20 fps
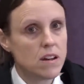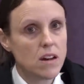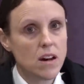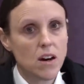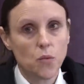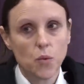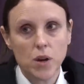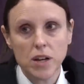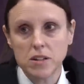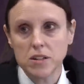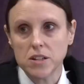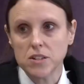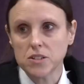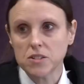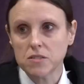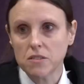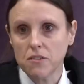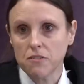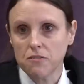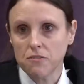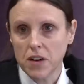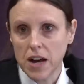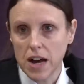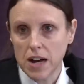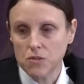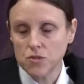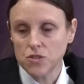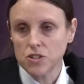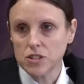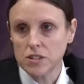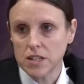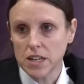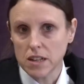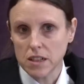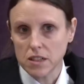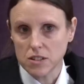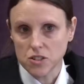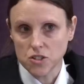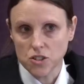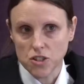a witness found
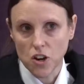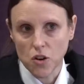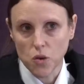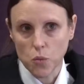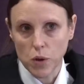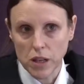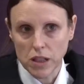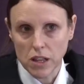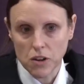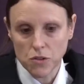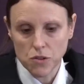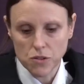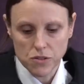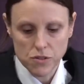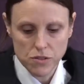Nicola's dog, Willow,